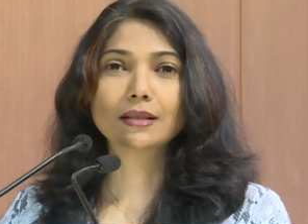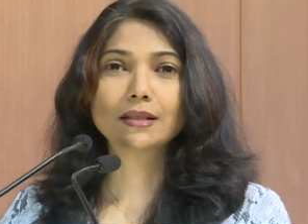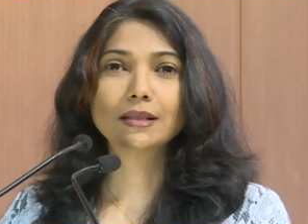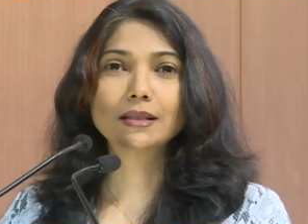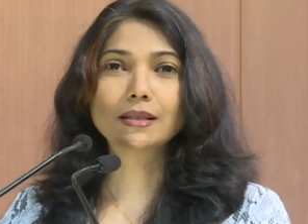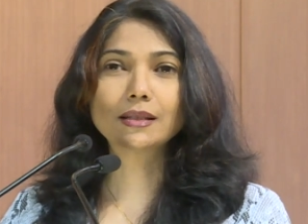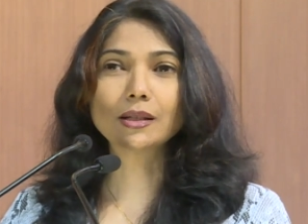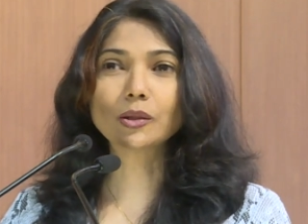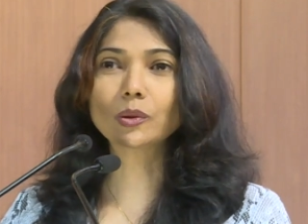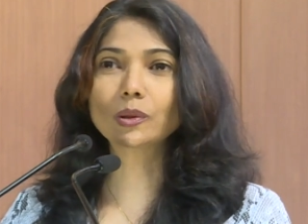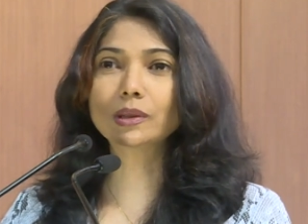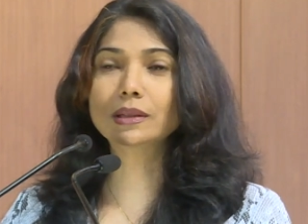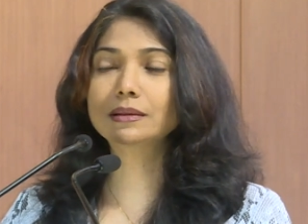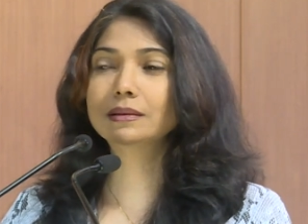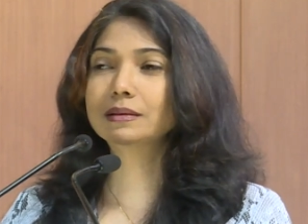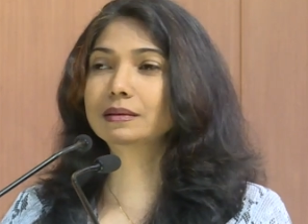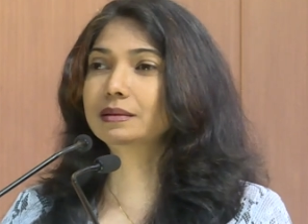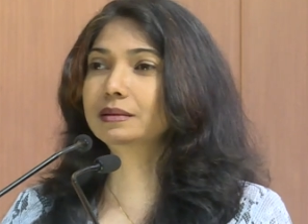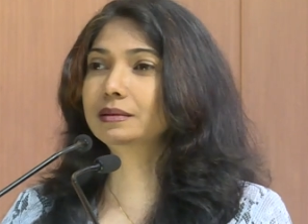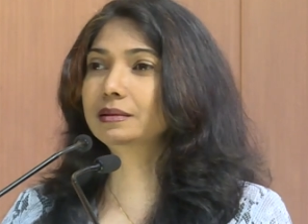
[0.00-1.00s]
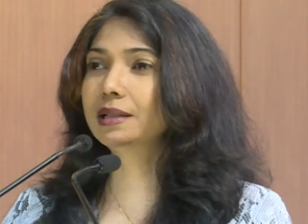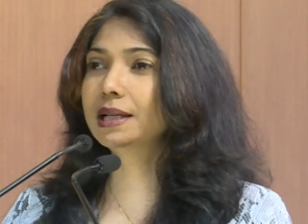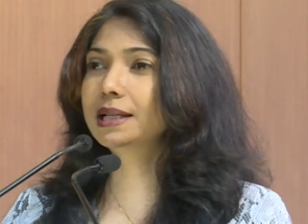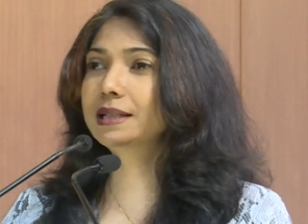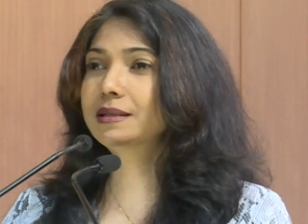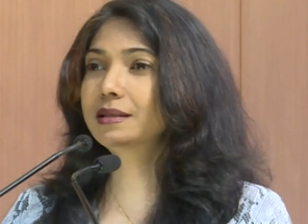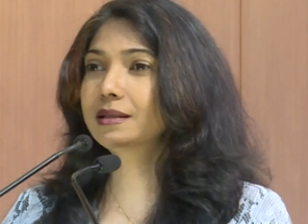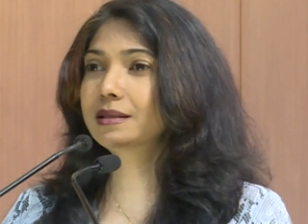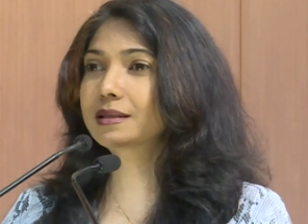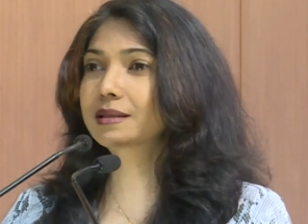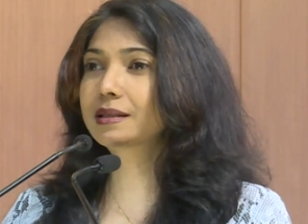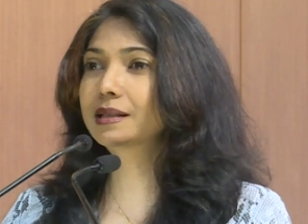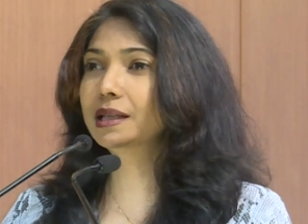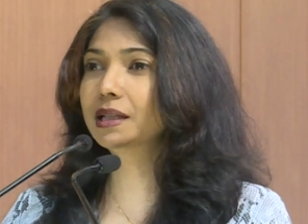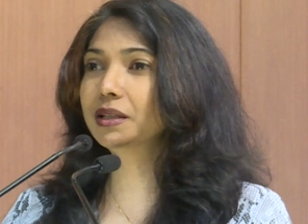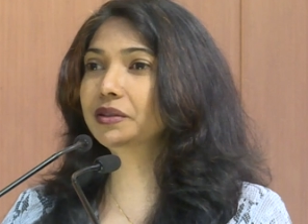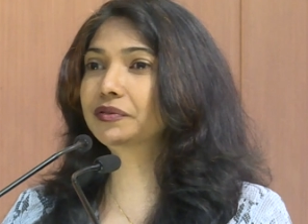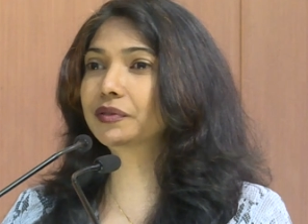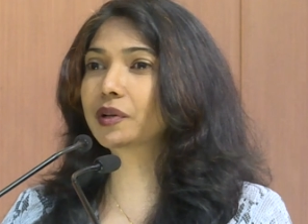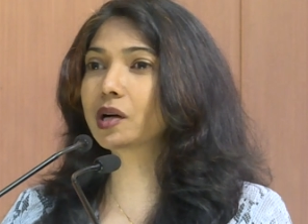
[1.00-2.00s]
So let us
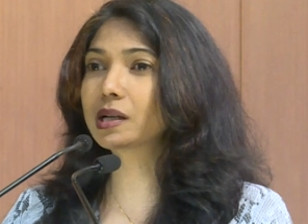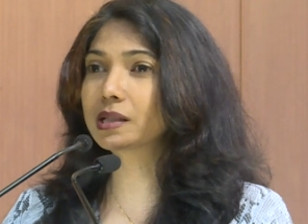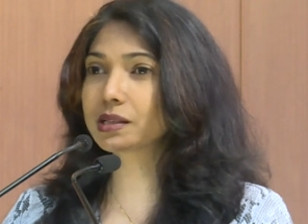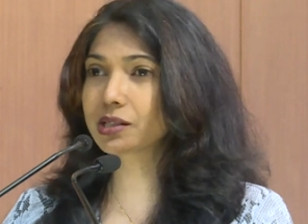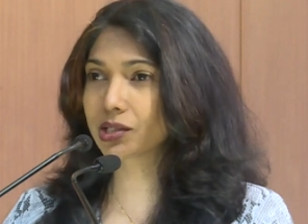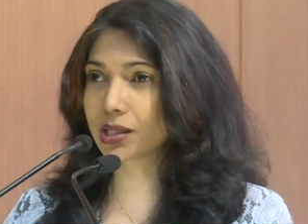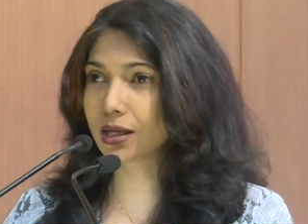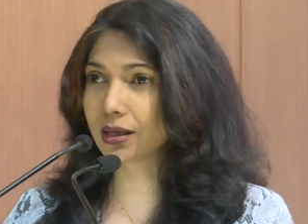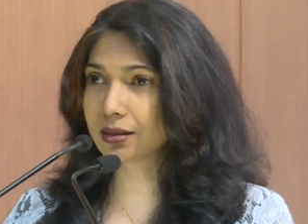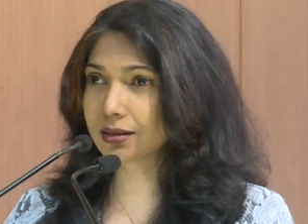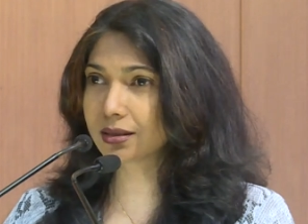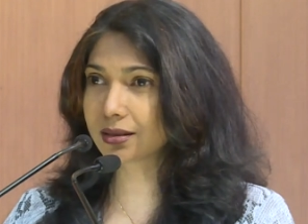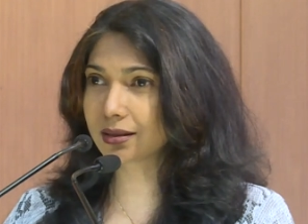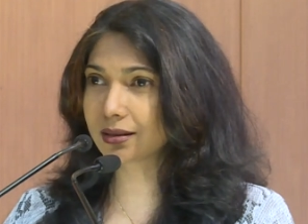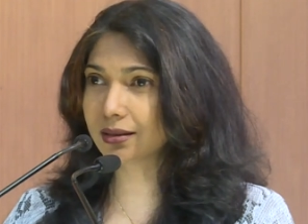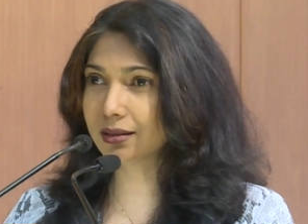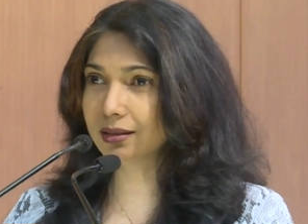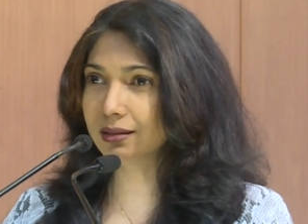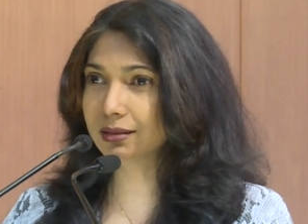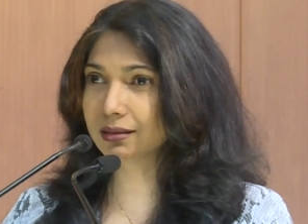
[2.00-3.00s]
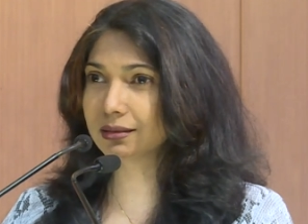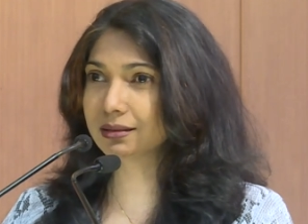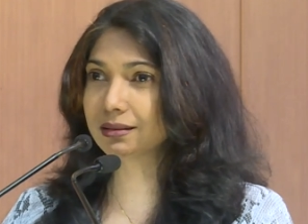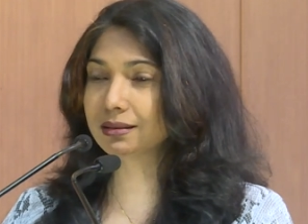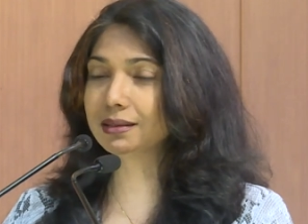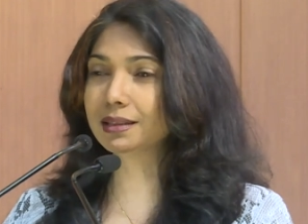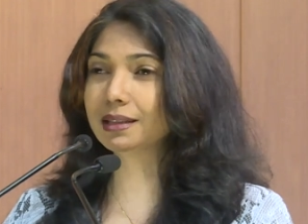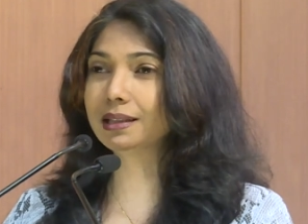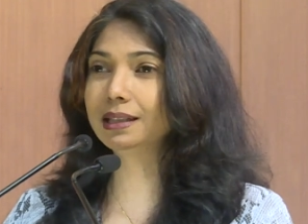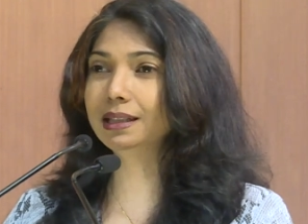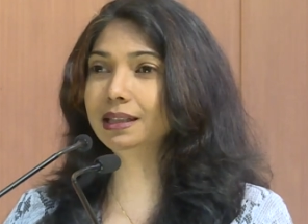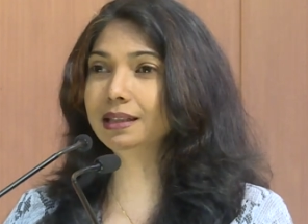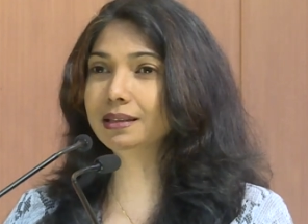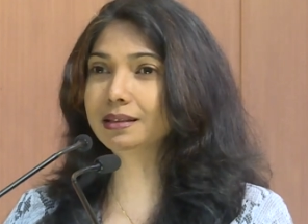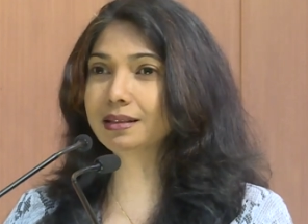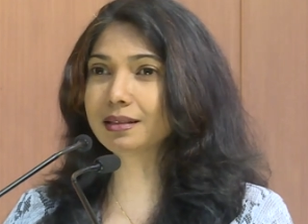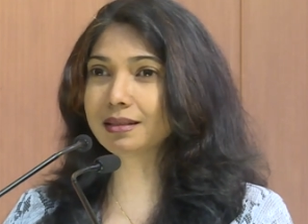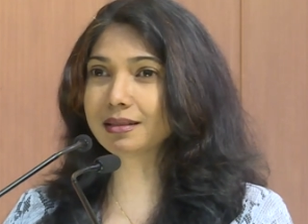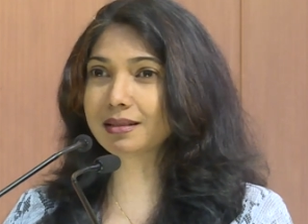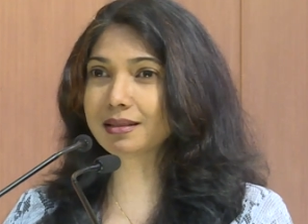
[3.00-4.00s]
give our Chancellor, the
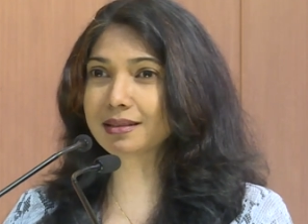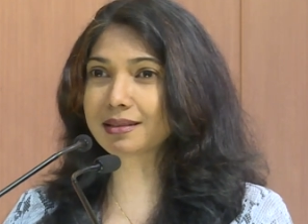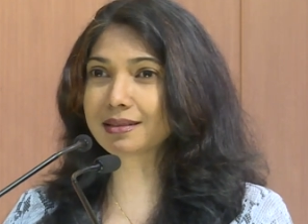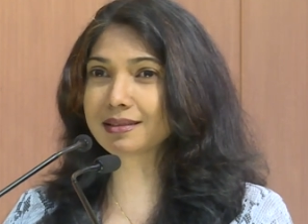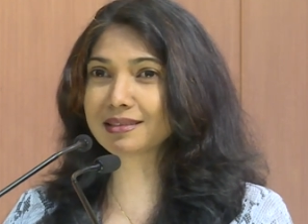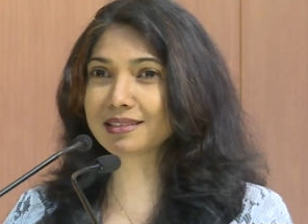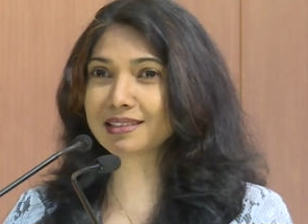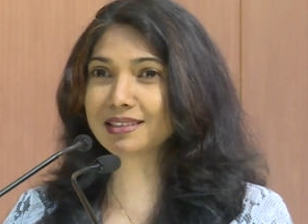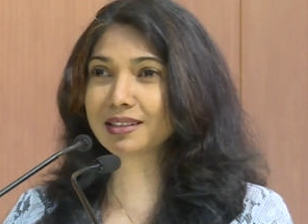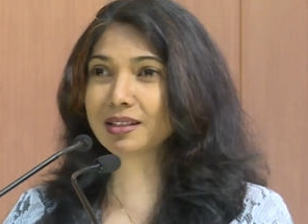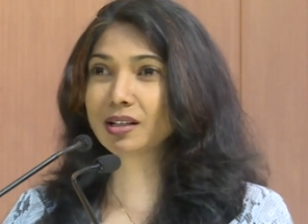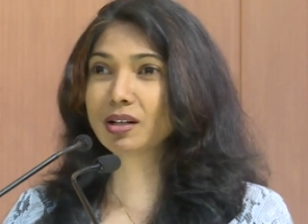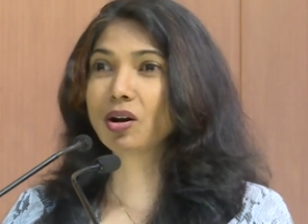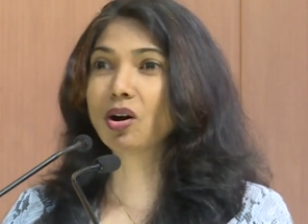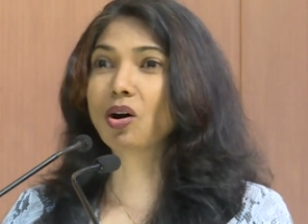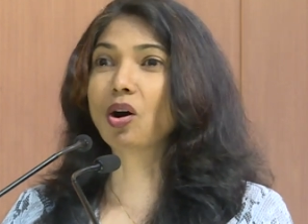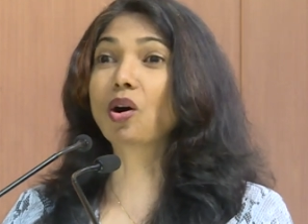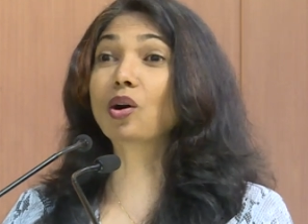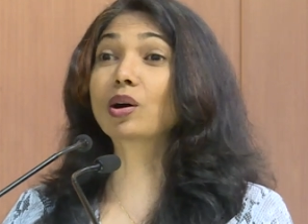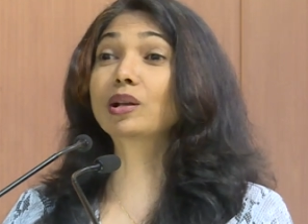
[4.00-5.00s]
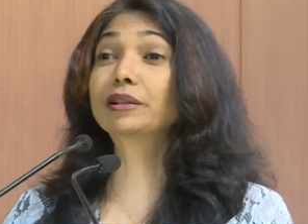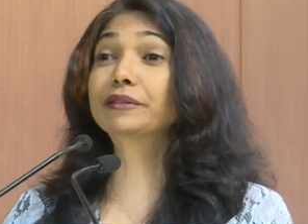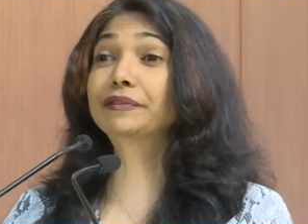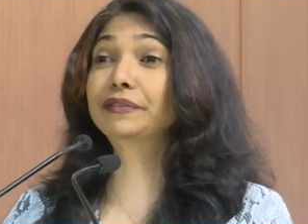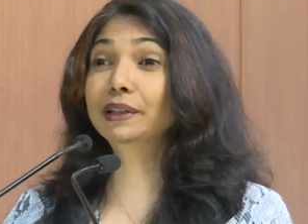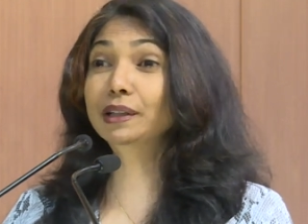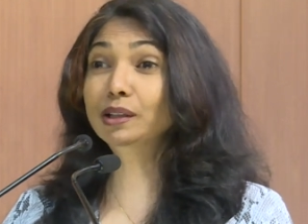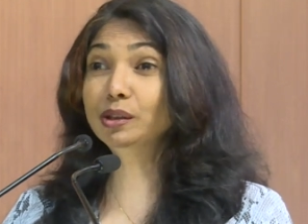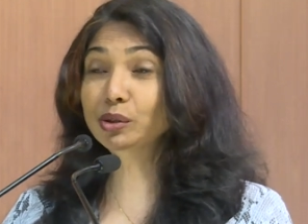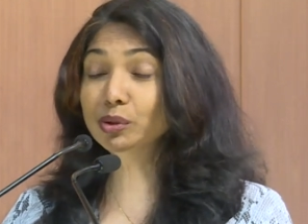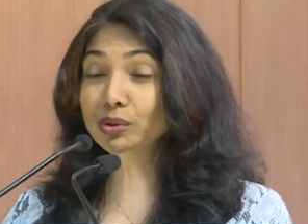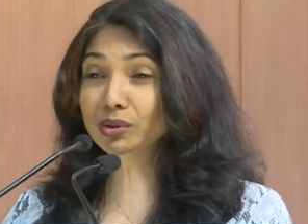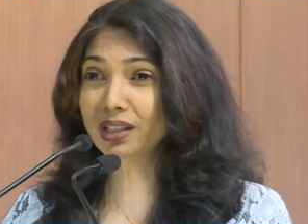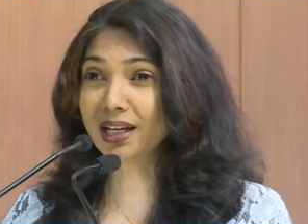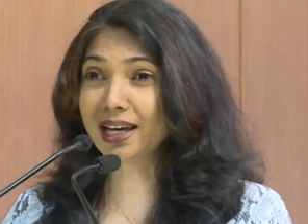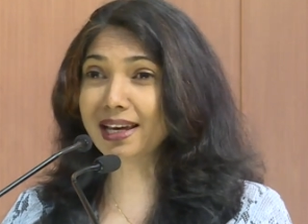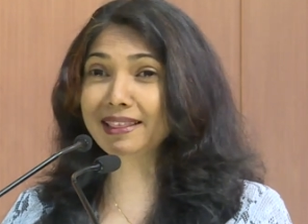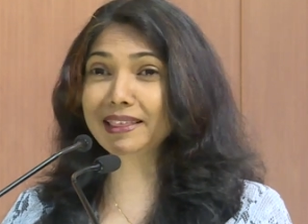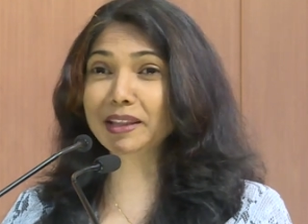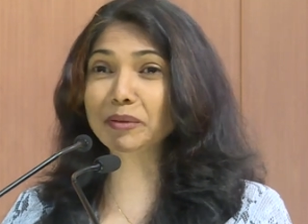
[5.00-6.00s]
leaders, all of you,
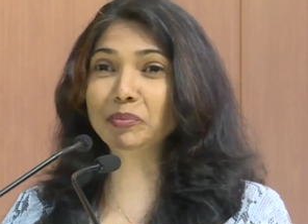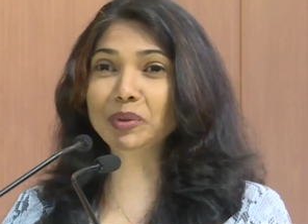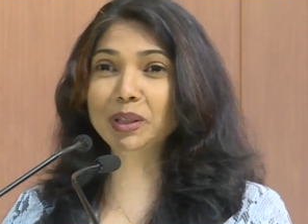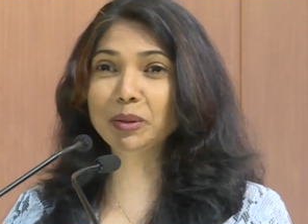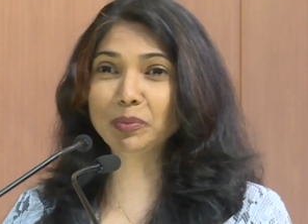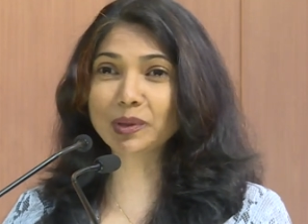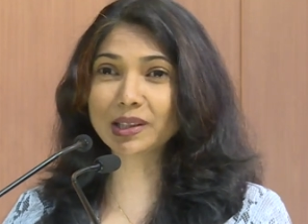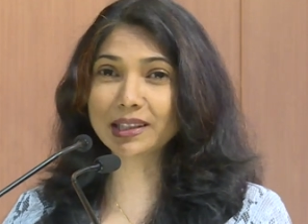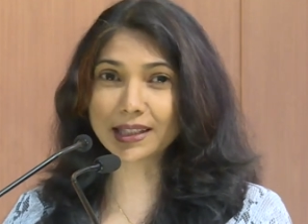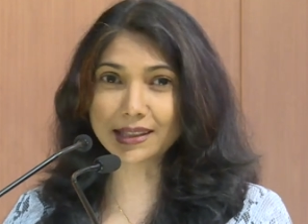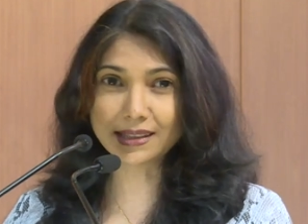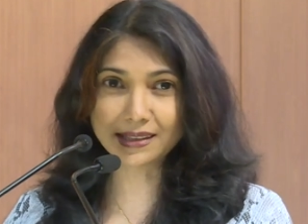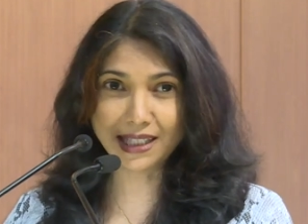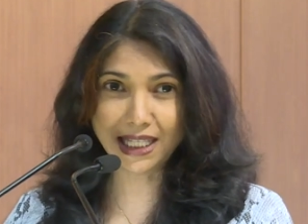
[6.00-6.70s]
and the people that